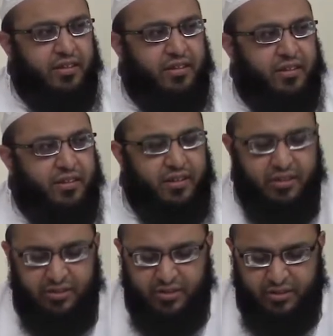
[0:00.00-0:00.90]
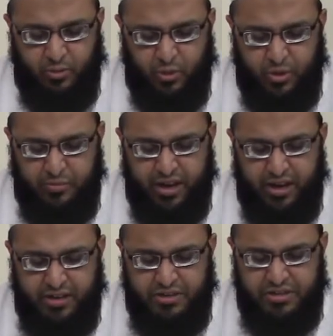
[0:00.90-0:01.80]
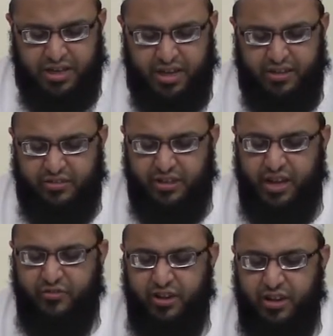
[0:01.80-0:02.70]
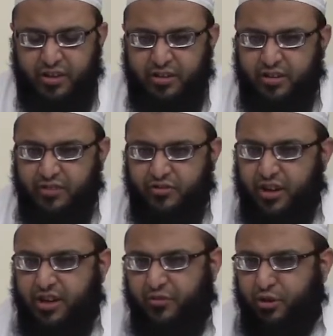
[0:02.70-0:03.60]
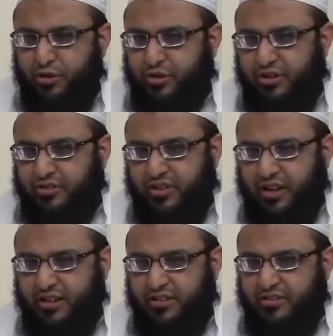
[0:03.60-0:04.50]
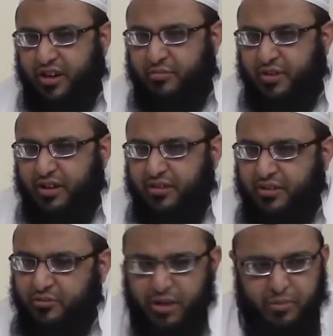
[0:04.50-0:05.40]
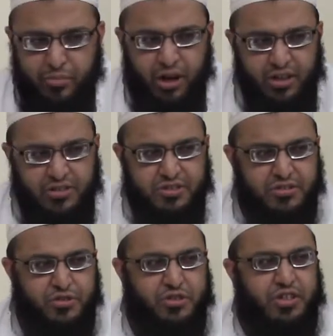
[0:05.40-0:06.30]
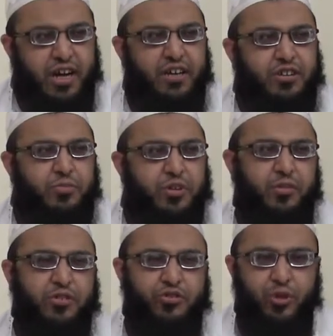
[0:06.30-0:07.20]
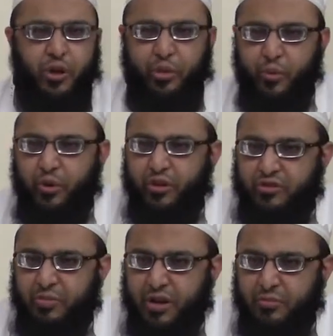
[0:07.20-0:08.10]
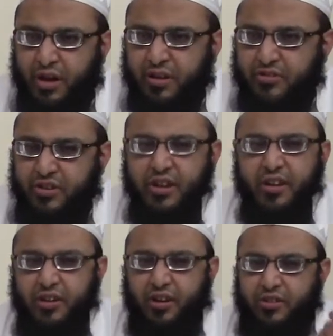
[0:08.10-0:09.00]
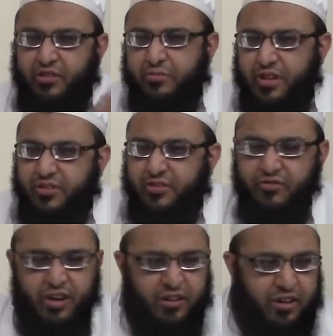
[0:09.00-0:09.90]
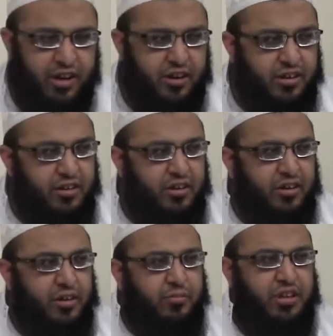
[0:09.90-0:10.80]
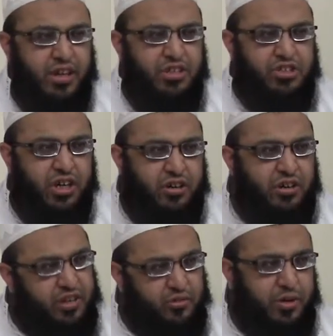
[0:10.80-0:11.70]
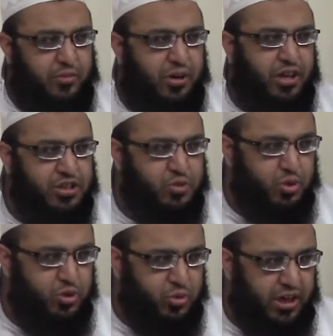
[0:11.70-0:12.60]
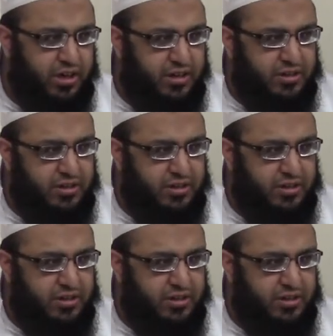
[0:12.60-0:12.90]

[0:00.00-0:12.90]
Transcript: what we might understand as slavery is very difficult to understand in this time and age. It's been abolished in the society, pretty much throughout the world has been abolished. There are some places very rare, but in general it has been abolished worldwide.